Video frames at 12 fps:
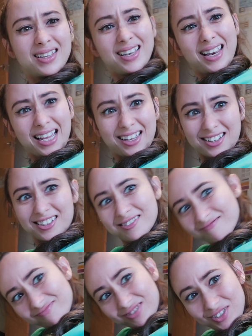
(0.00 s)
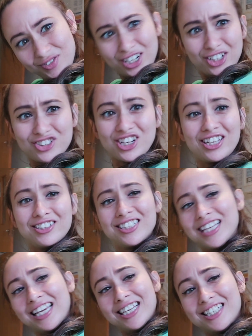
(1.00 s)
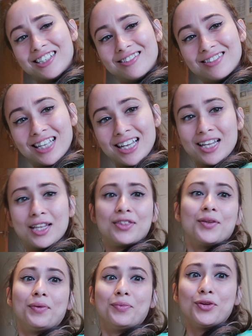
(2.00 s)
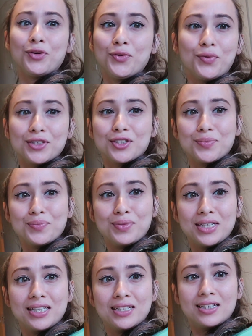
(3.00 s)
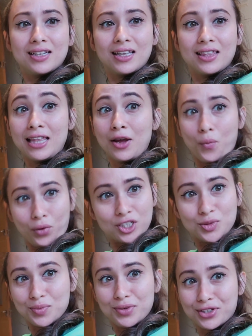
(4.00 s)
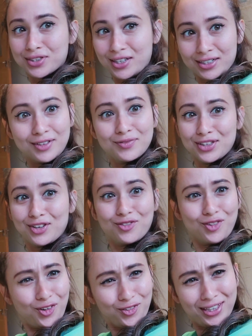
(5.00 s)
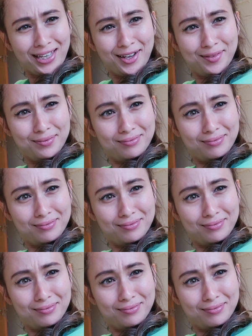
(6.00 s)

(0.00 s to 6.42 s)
Like, what are you trying to say? The people who watch me, they watch me because there's something wrong with them?